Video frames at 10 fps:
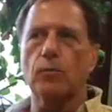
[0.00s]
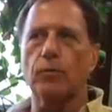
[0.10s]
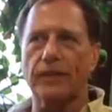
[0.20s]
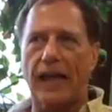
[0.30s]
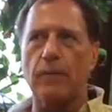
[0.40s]

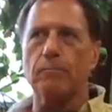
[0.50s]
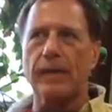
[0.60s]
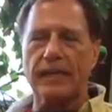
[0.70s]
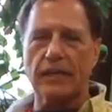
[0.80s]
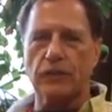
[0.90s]
without
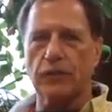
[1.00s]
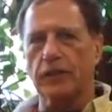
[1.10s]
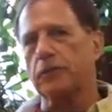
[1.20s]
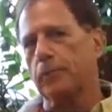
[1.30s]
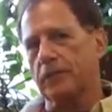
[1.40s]
making
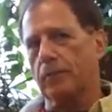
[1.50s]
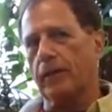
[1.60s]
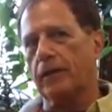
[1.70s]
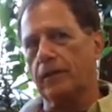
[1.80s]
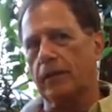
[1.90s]
judgments
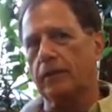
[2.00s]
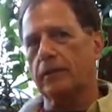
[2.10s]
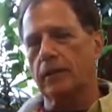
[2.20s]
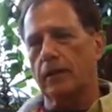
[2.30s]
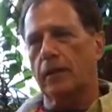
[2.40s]
about this.